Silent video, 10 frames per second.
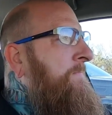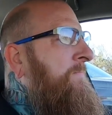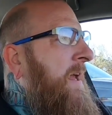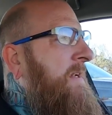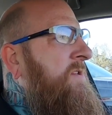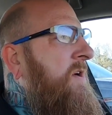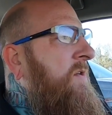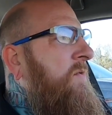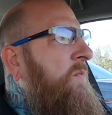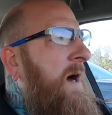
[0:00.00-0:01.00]
And
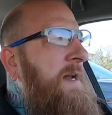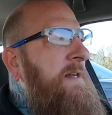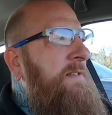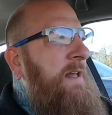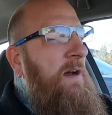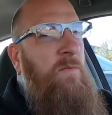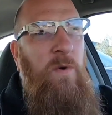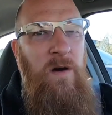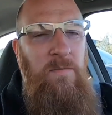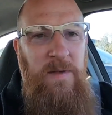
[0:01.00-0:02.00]
so why is that?
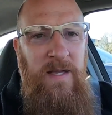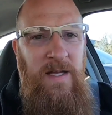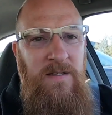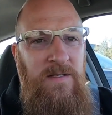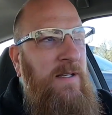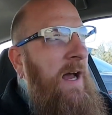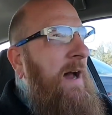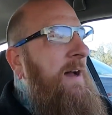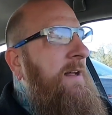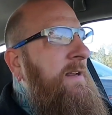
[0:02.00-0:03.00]
Well, because
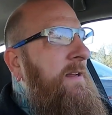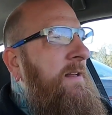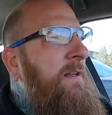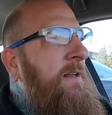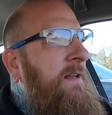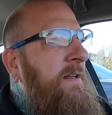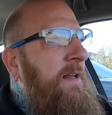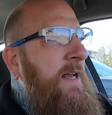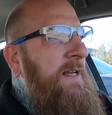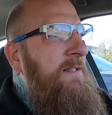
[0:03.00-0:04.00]
God
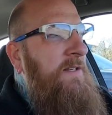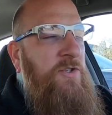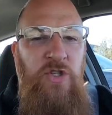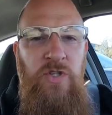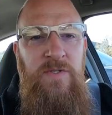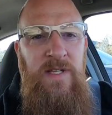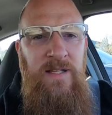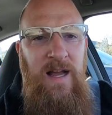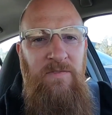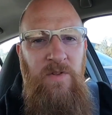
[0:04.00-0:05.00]
isn't choosing
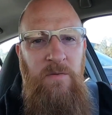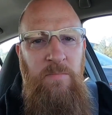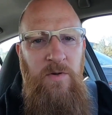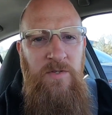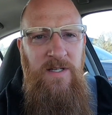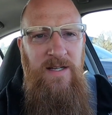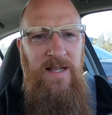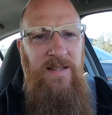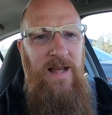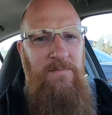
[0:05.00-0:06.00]
that for the person
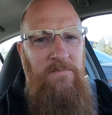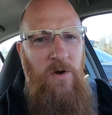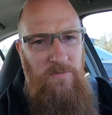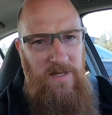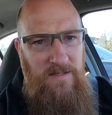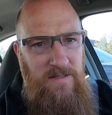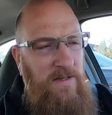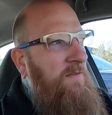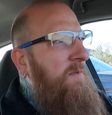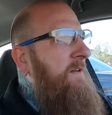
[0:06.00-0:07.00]
in that moment,
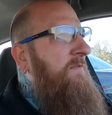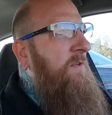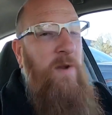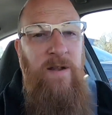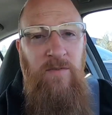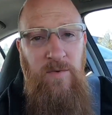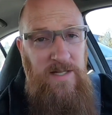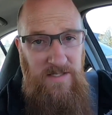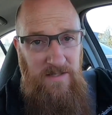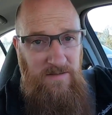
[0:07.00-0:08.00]
right? For whatever
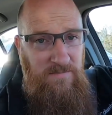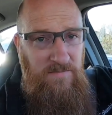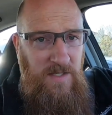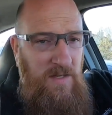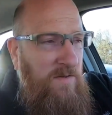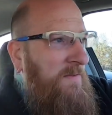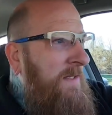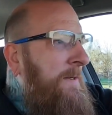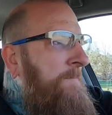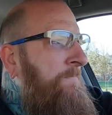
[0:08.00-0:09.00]
reason,
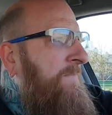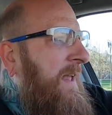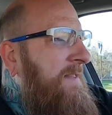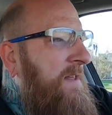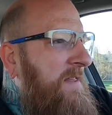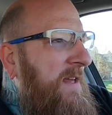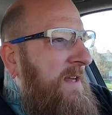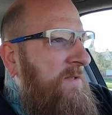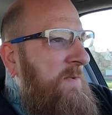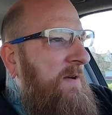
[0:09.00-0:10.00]
And the thing
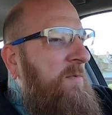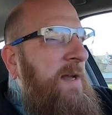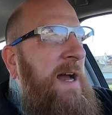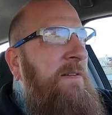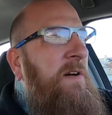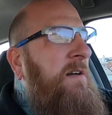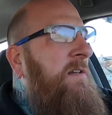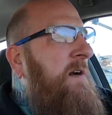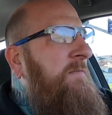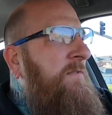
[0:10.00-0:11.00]
is, whenever we have
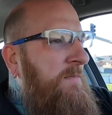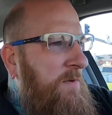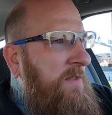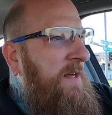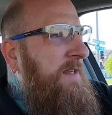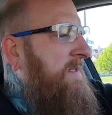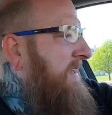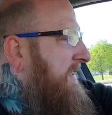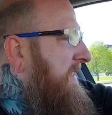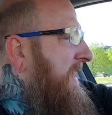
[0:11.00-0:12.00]
uncomfortable things
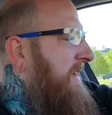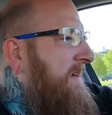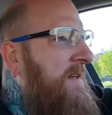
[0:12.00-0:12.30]
like that,